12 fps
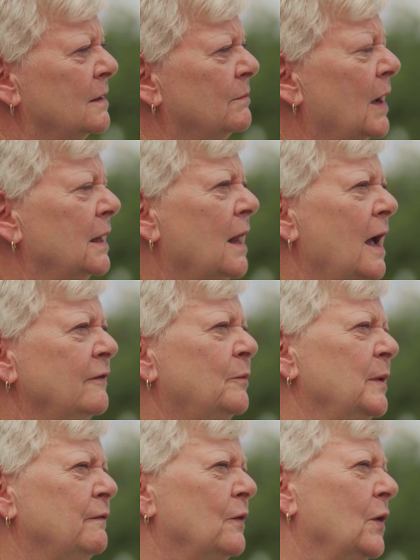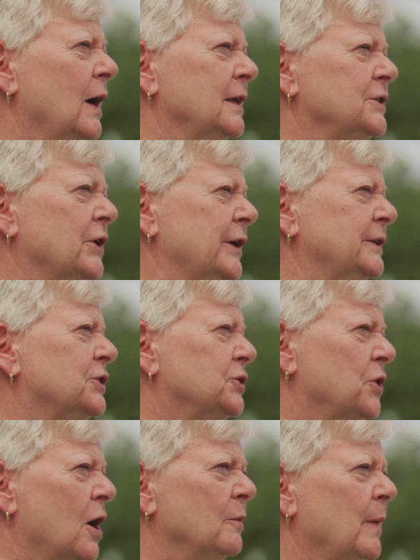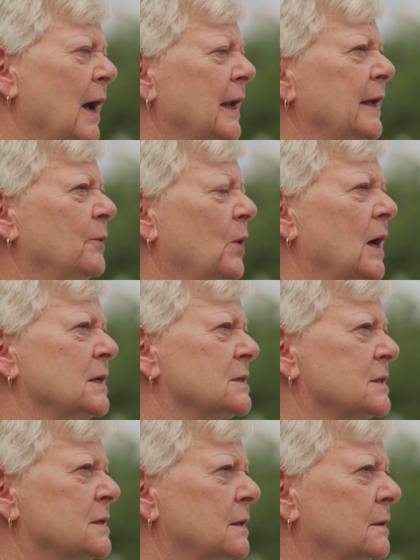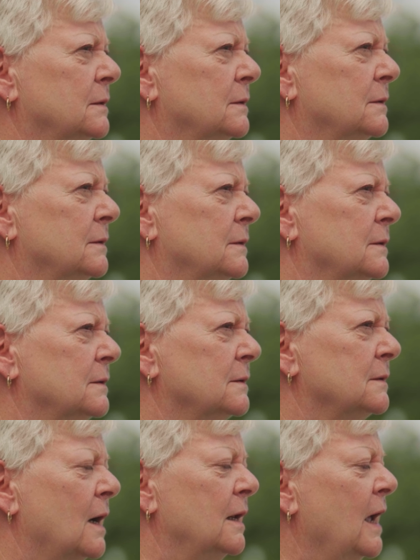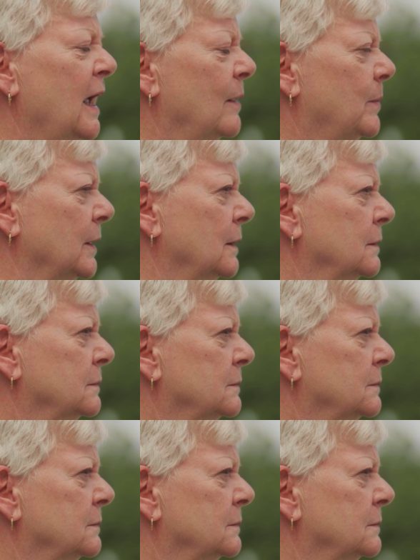My life before I joined Strong Body was unhappy.